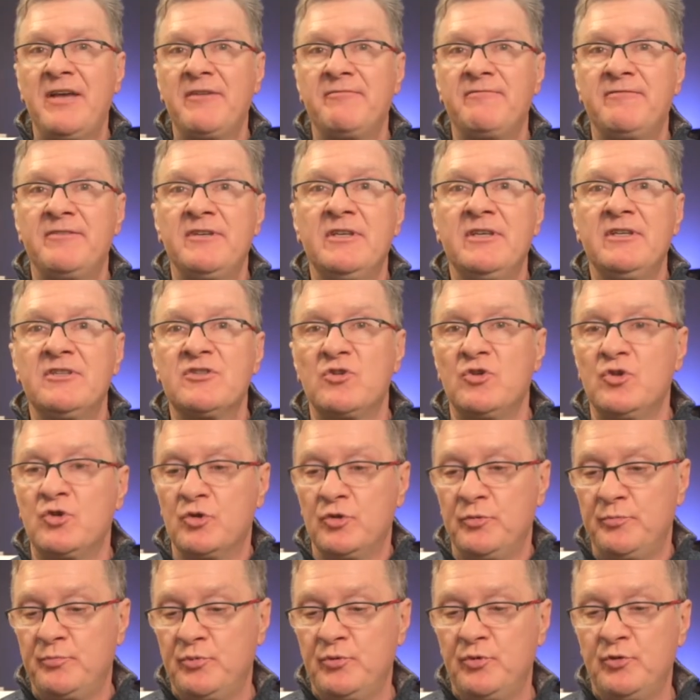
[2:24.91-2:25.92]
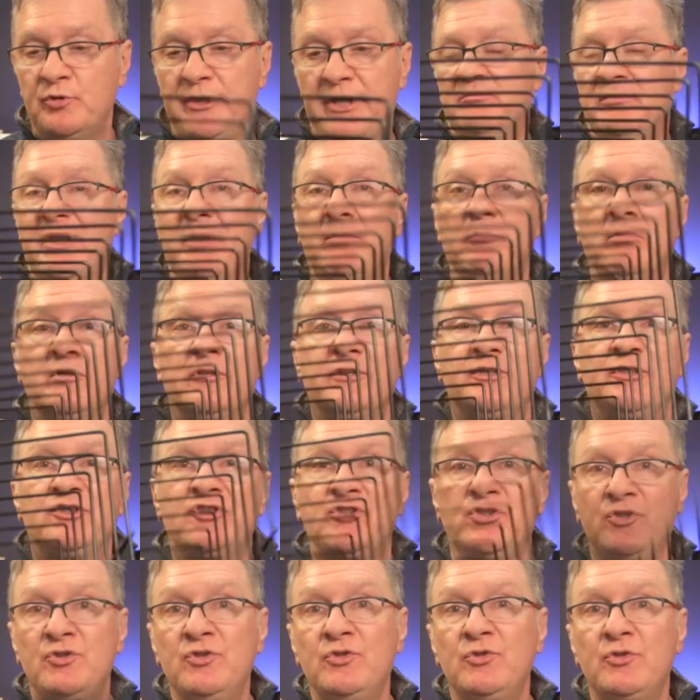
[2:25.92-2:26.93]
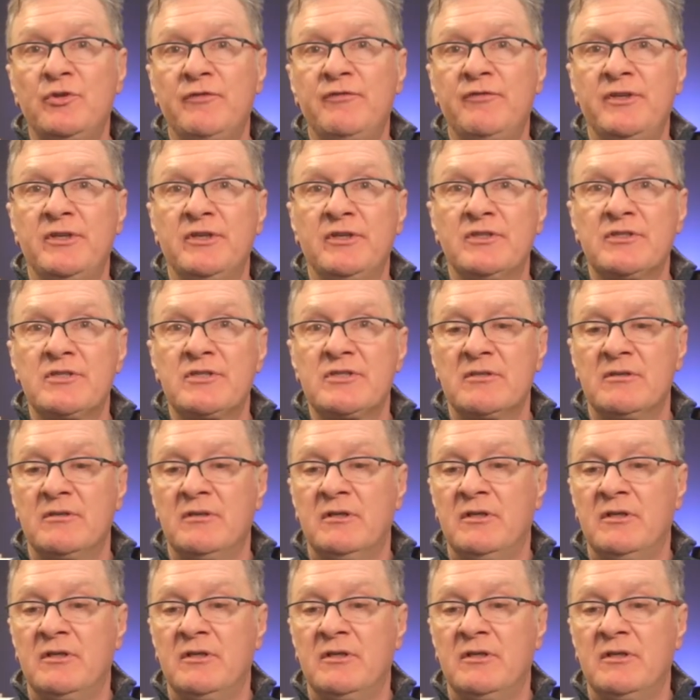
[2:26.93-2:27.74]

feet, so you can put probably 2 of this